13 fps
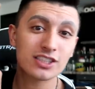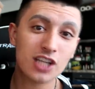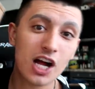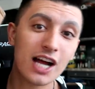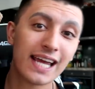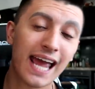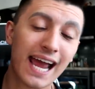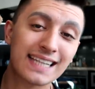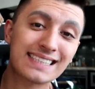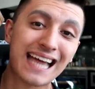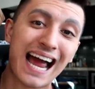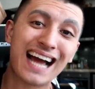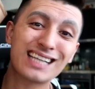
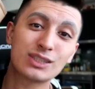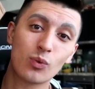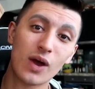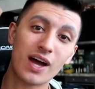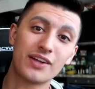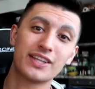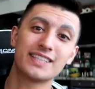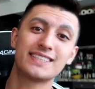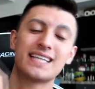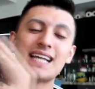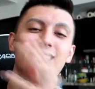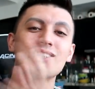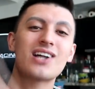StockX as well. This
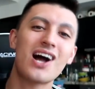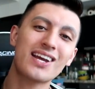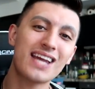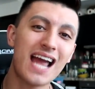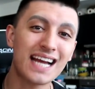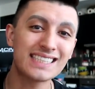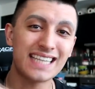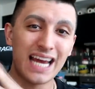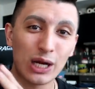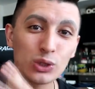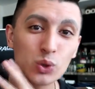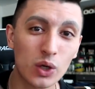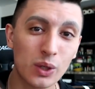is a StockX
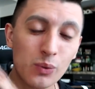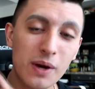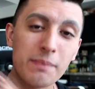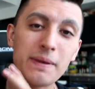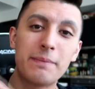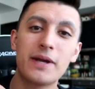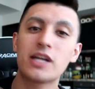Air Jordan one Mid